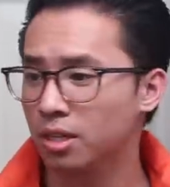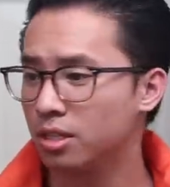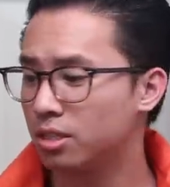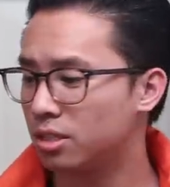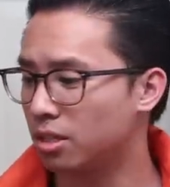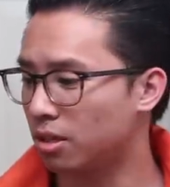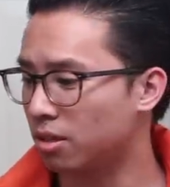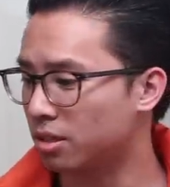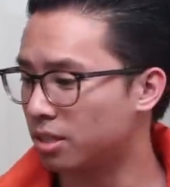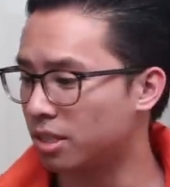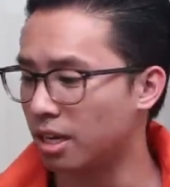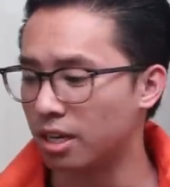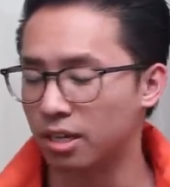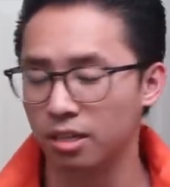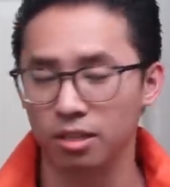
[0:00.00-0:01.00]
still
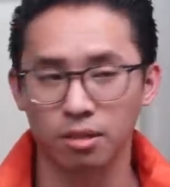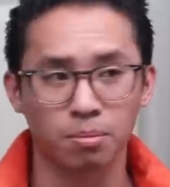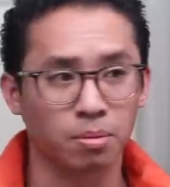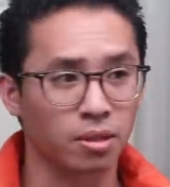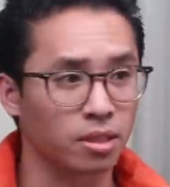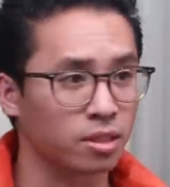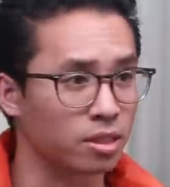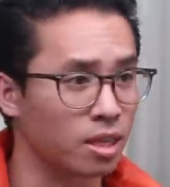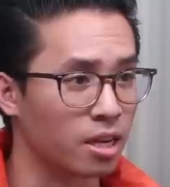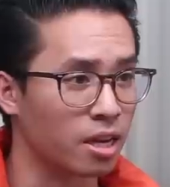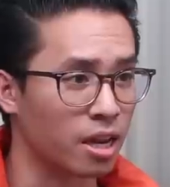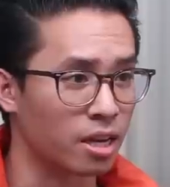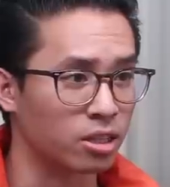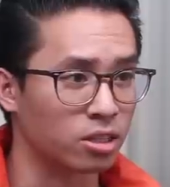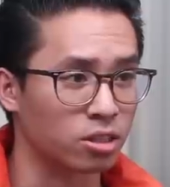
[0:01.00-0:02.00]
aesthetically
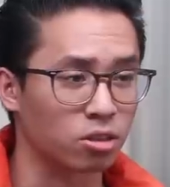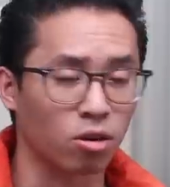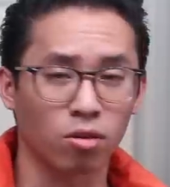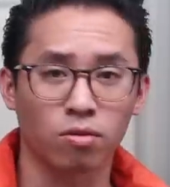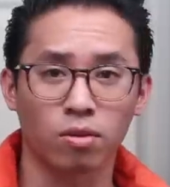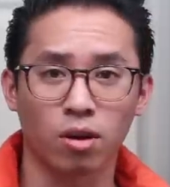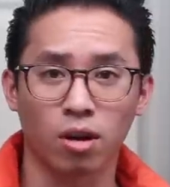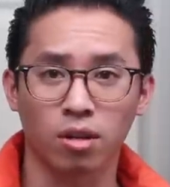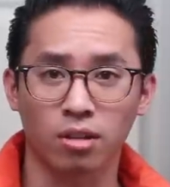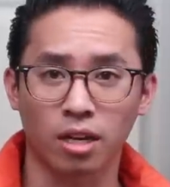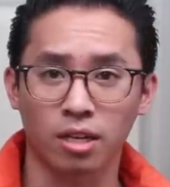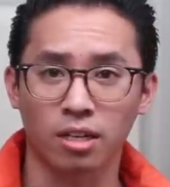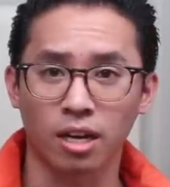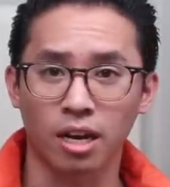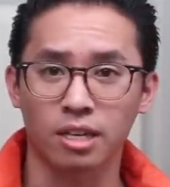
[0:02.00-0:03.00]
pleasing and just overall
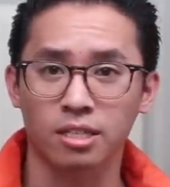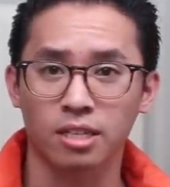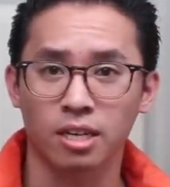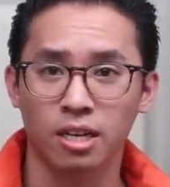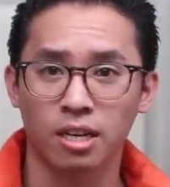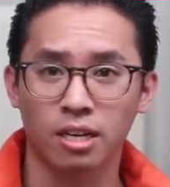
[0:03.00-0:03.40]
like nice.